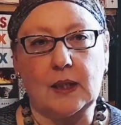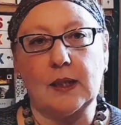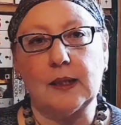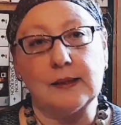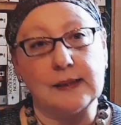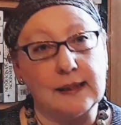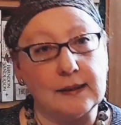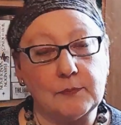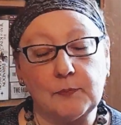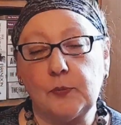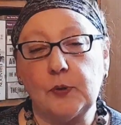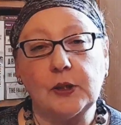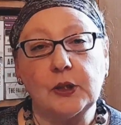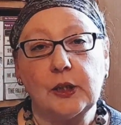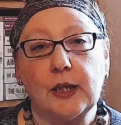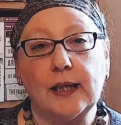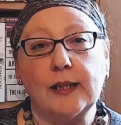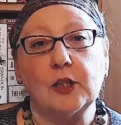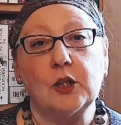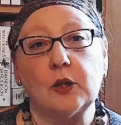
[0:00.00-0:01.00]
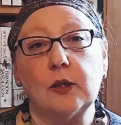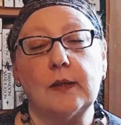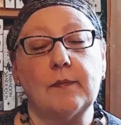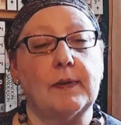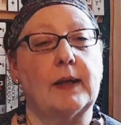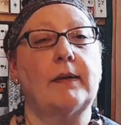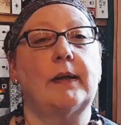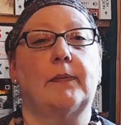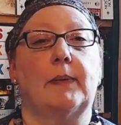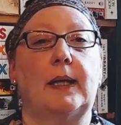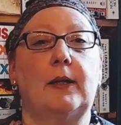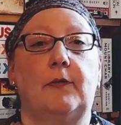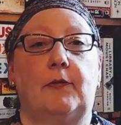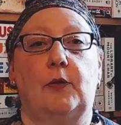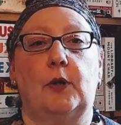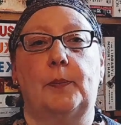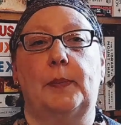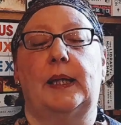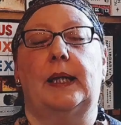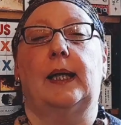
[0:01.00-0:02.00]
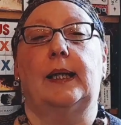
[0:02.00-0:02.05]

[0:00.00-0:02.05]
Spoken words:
that worked actually very well for me.